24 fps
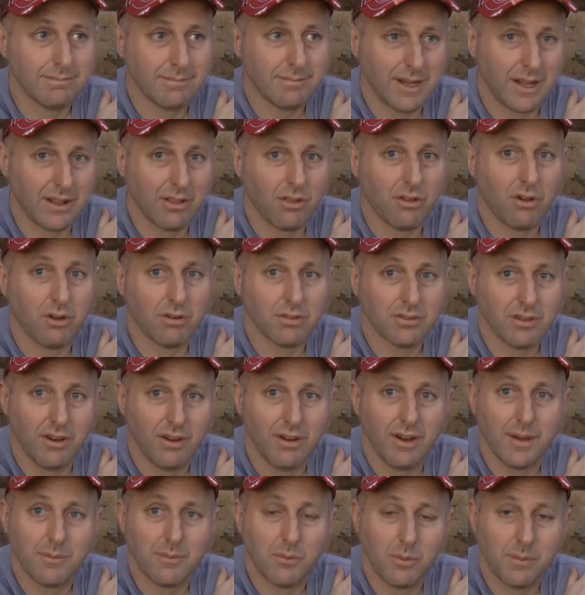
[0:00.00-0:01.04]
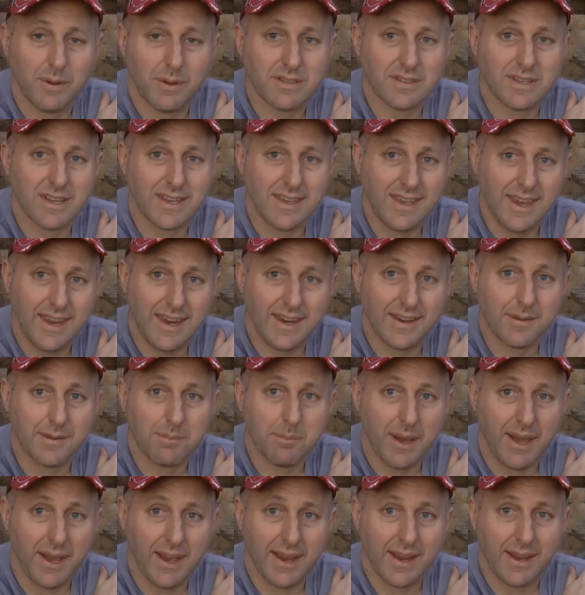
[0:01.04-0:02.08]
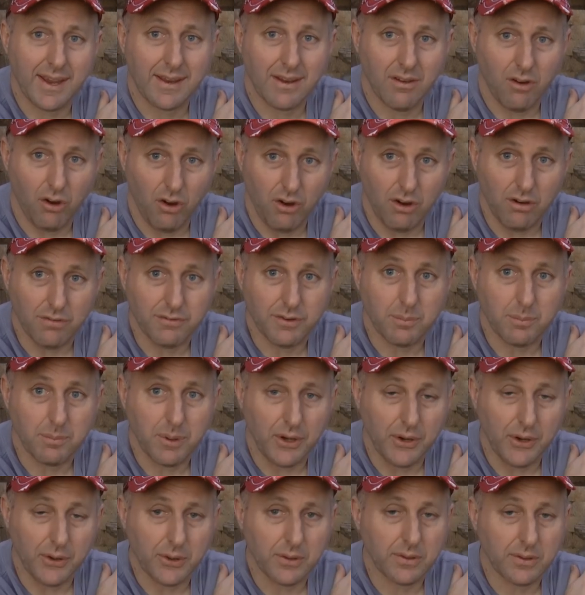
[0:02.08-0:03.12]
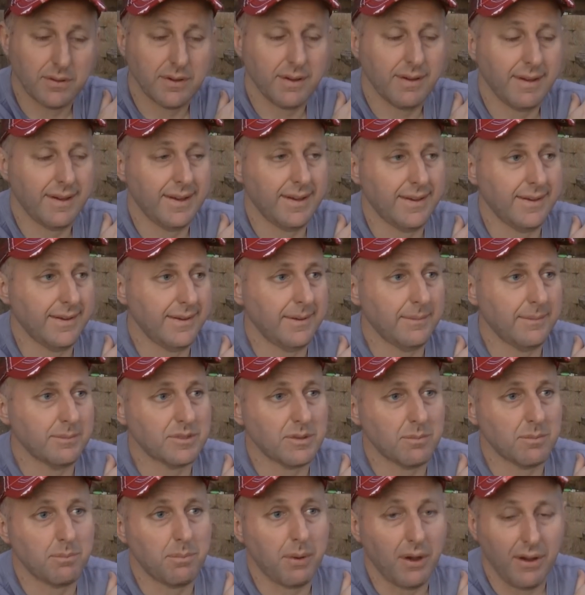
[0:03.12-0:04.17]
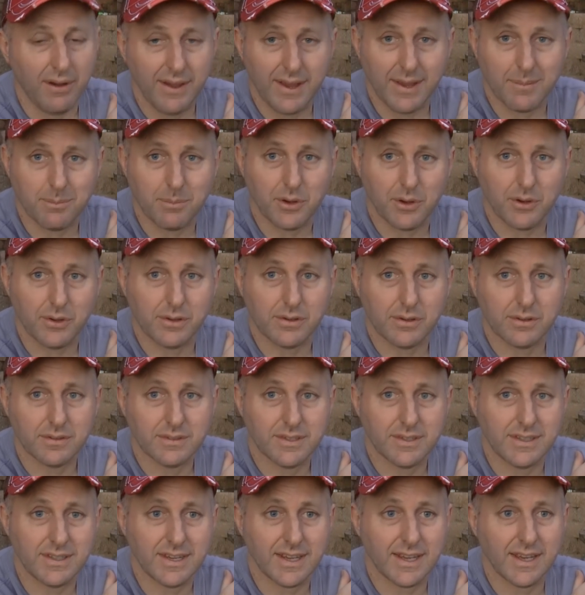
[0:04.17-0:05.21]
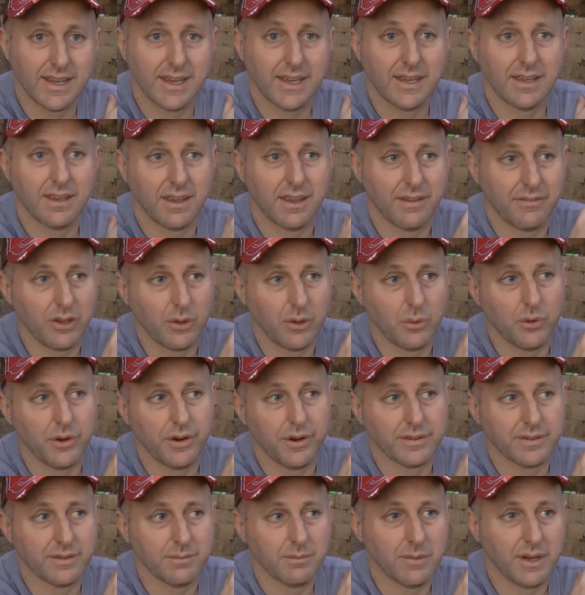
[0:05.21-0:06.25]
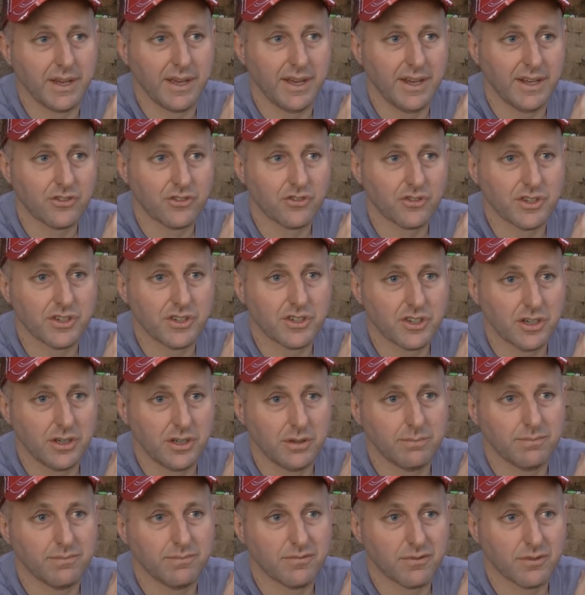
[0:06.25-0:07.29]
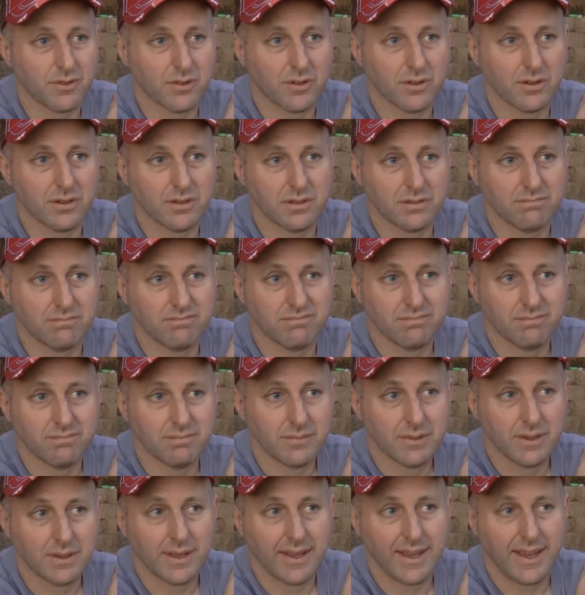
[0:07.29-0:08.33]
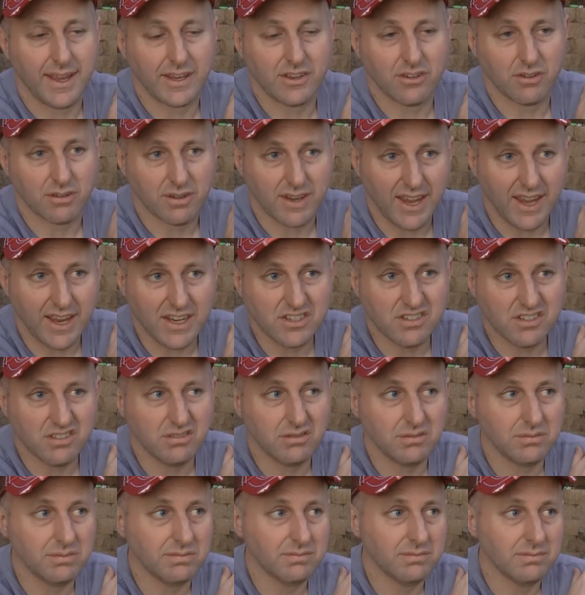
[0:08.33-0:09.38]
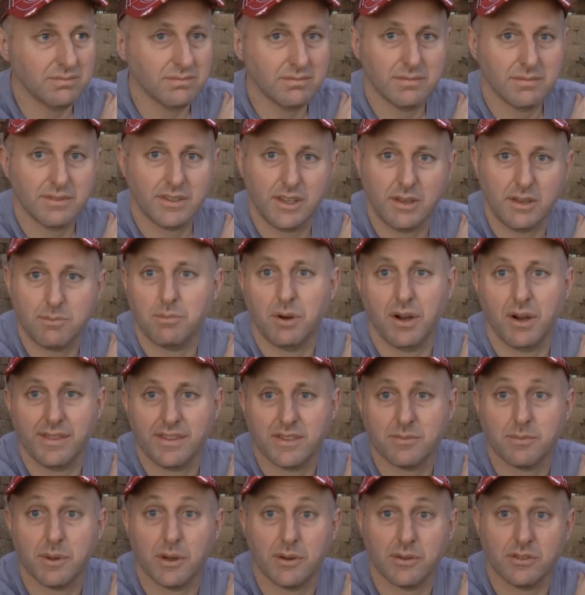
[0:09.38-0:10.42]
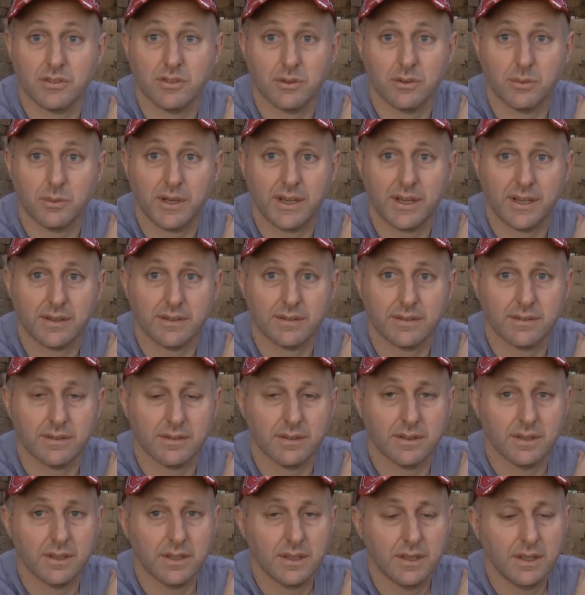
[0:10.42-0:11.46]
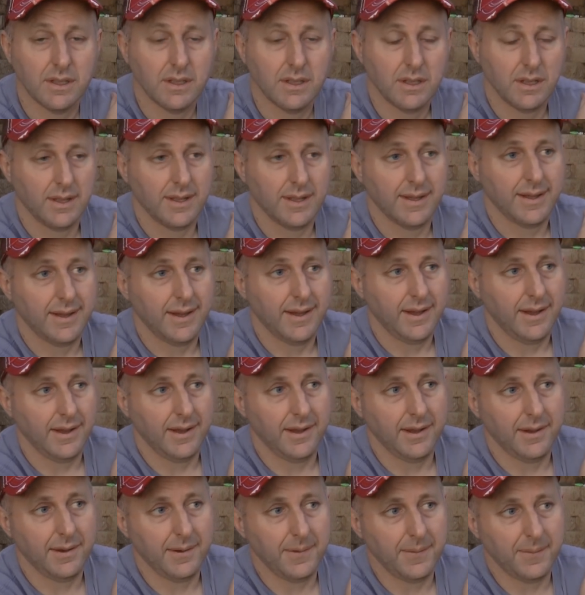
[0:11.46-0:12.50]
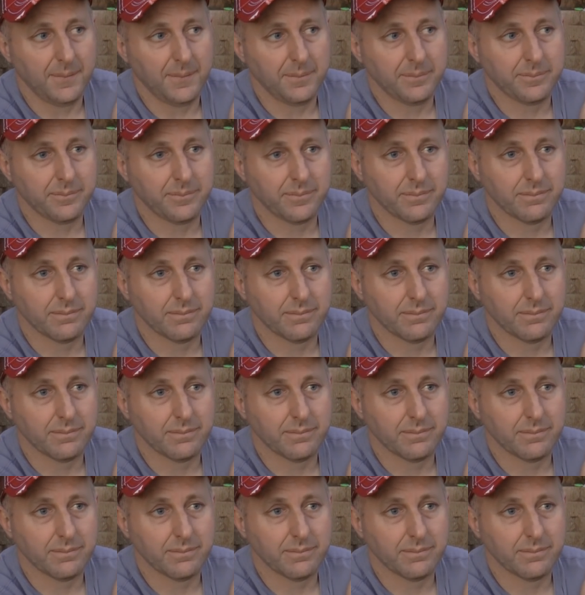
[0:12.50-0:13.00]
a long time, almost a year, to pay off a bow, to buy a bow. Today, if you worked in my archery shop and you're casual, you'd buy this bow in 2 weeks. 2